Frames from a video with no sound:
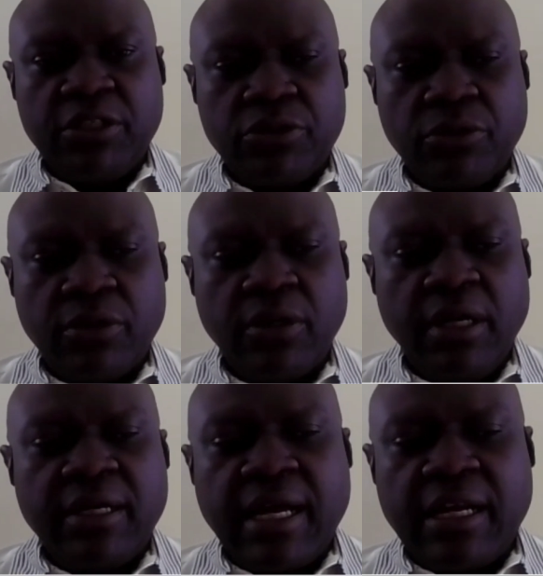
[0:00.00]
ensure
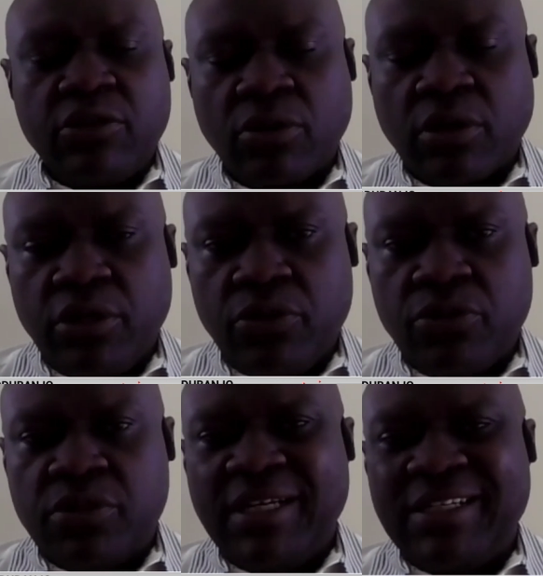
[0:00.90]
that drug
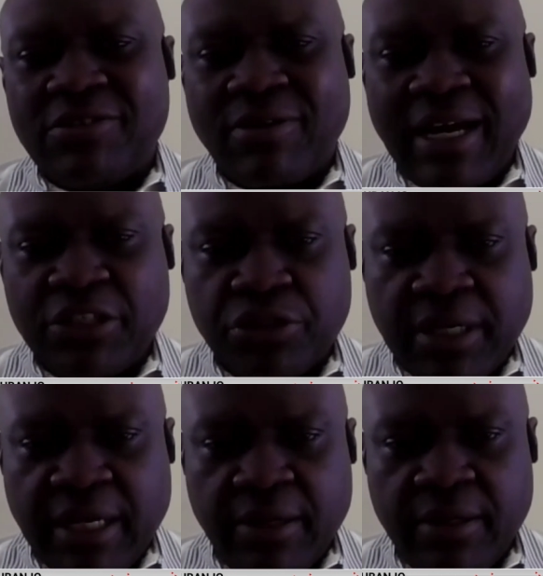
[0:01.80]
use is
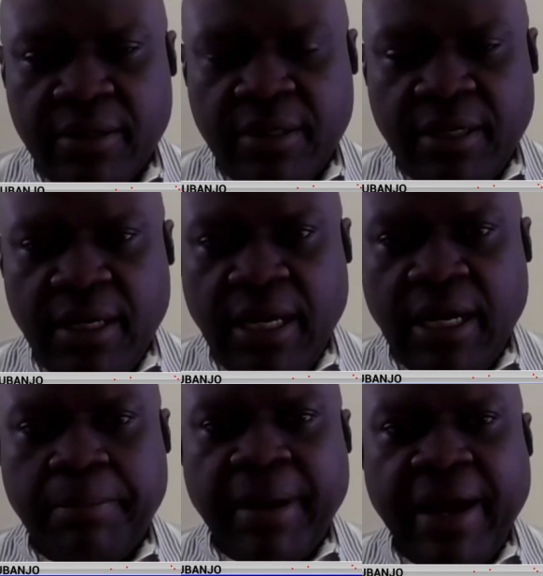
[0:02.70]
rational.
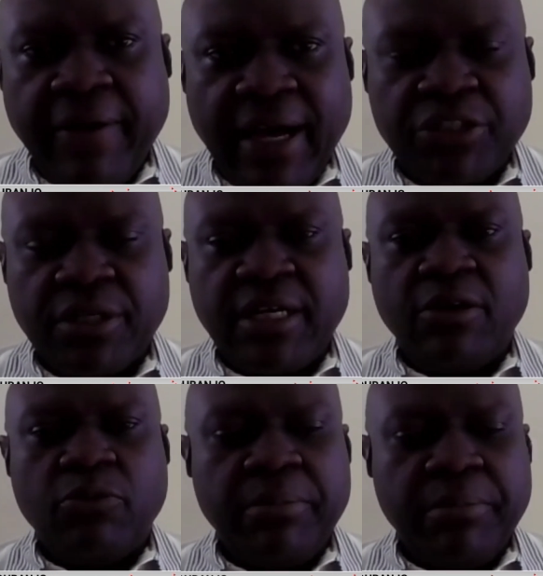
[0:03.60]
And by
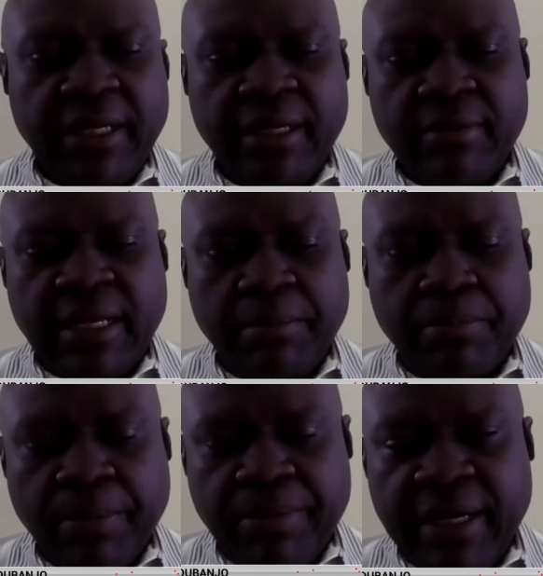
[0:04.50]
rational, we mean
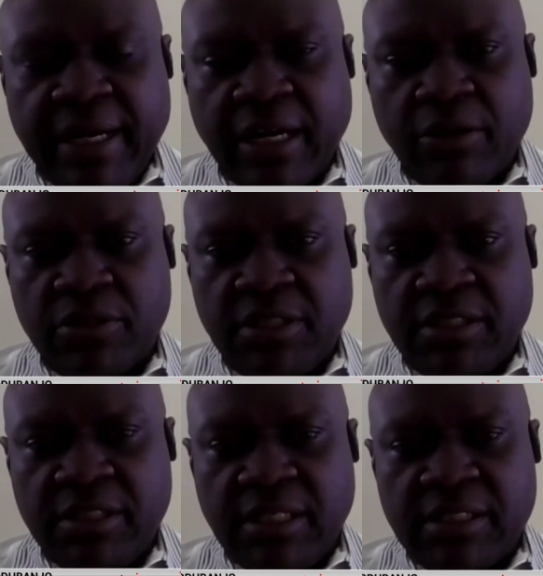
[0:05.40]
that proper diagnosis is